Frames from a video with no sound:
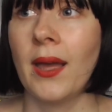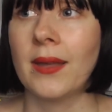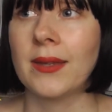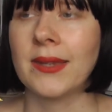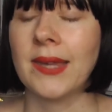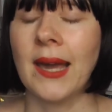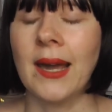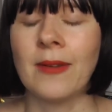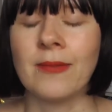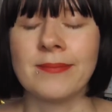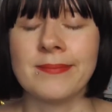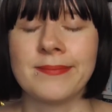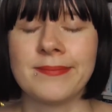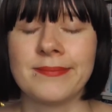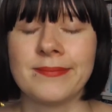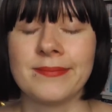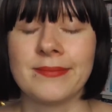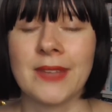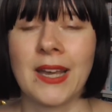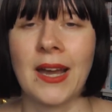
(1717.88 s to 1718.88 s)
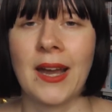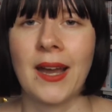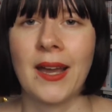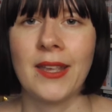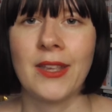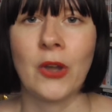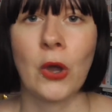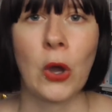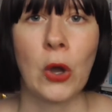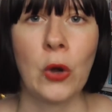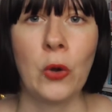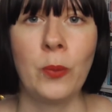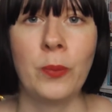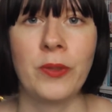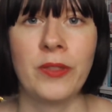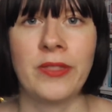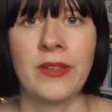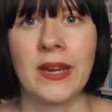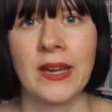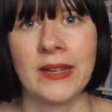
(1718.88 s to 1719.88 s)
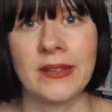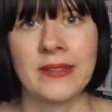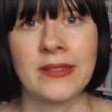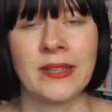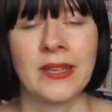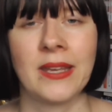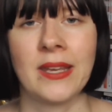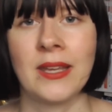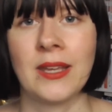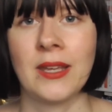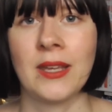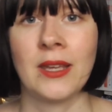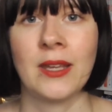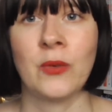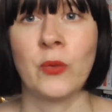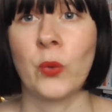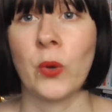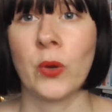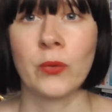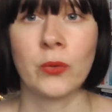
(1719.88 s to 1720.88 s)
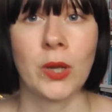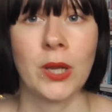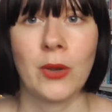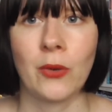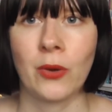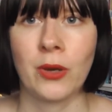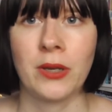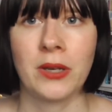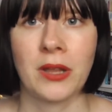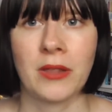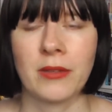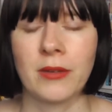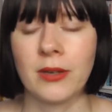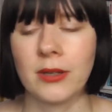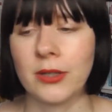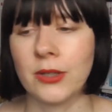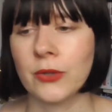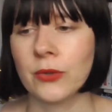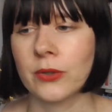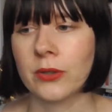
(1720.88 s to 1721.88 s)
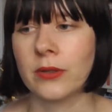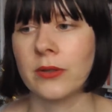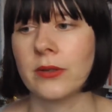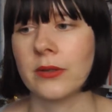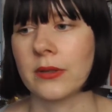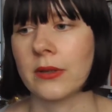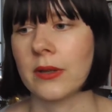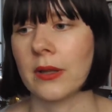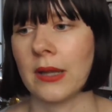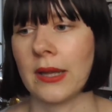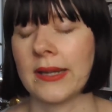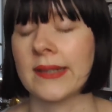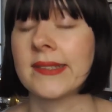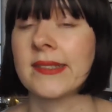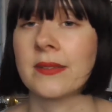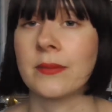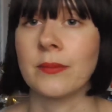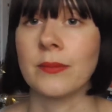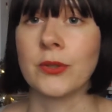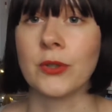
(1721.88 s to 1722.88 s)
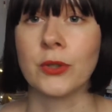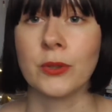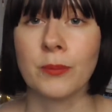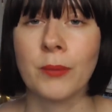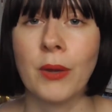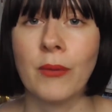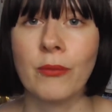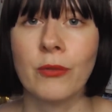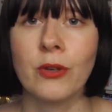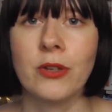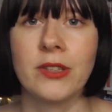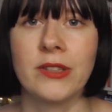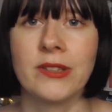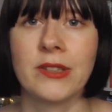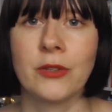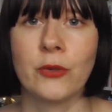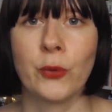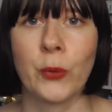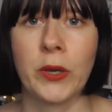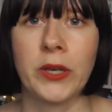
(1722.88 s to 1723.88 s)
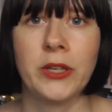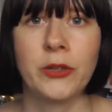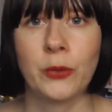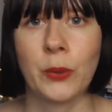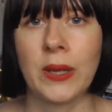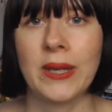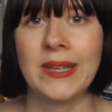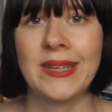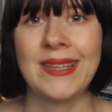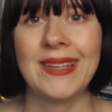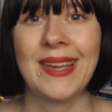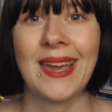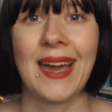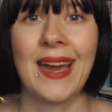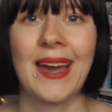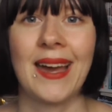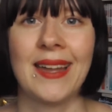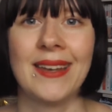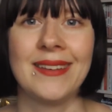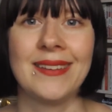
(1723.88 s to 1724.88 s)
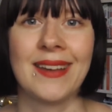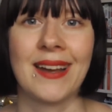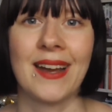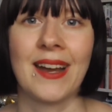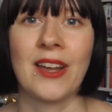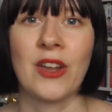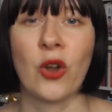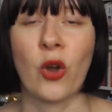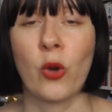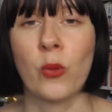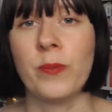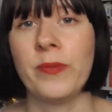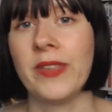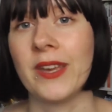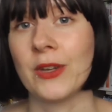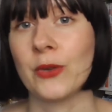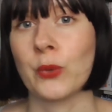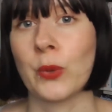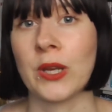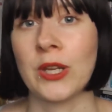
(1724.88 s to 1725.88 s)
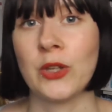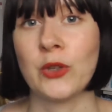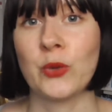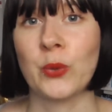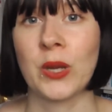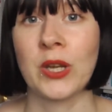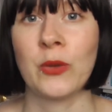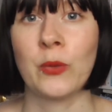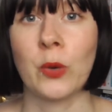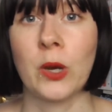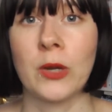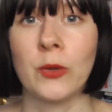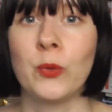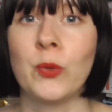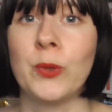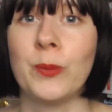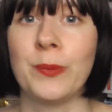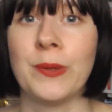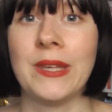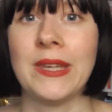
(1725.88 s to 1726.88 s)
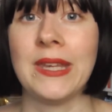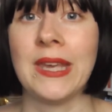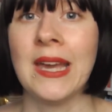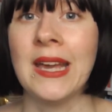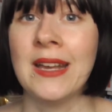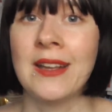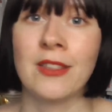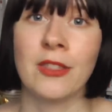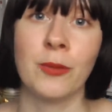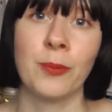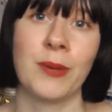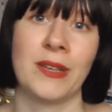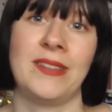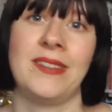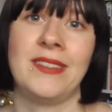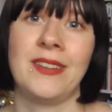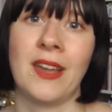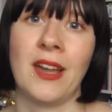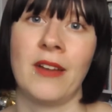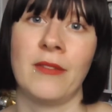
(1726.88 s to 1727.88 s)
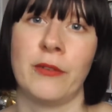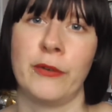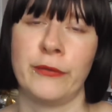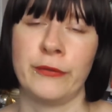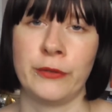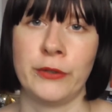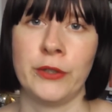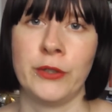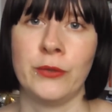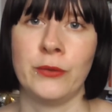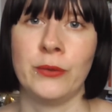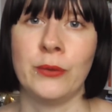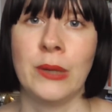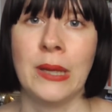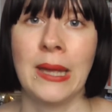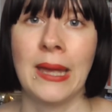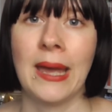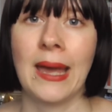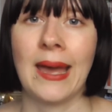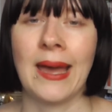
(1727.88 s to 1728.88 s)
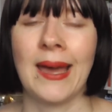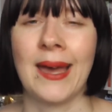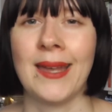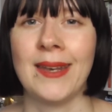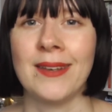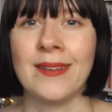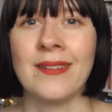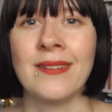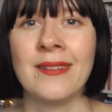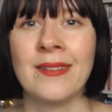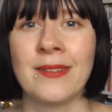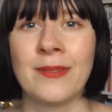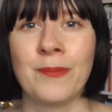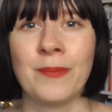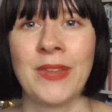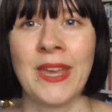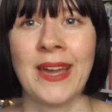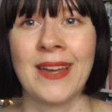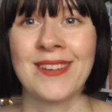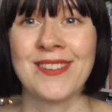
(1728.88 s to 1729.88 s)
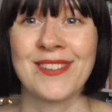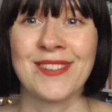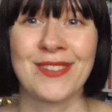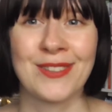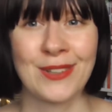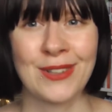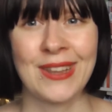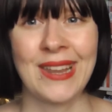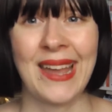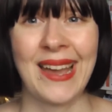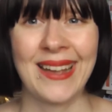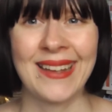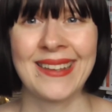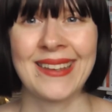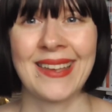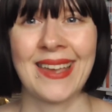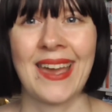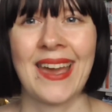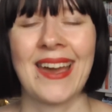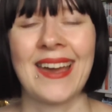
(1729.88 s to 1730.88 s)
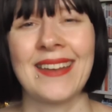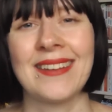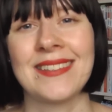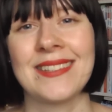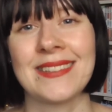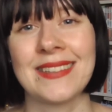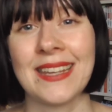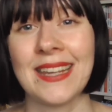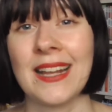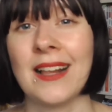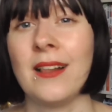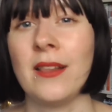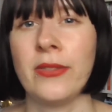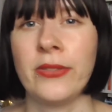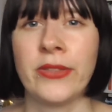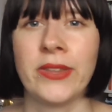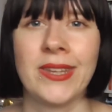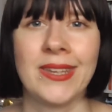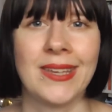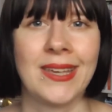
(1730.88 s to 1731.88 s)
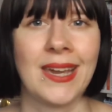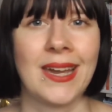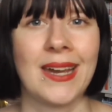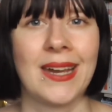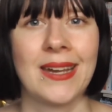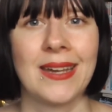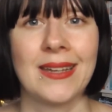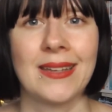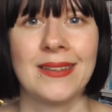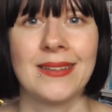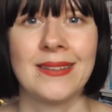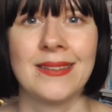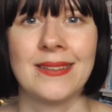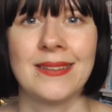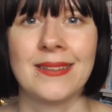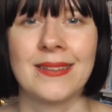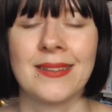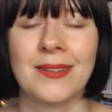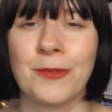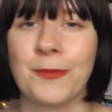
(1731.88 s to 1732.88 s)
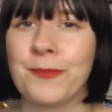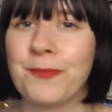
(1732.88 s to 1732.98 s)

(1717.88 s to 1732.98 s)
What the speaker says: yeah, I hope that in one way or another you could collect some good memories in 2020, and I hope that 2021 will be the best year ever for you. And yeah, just good luck and stay healthy, and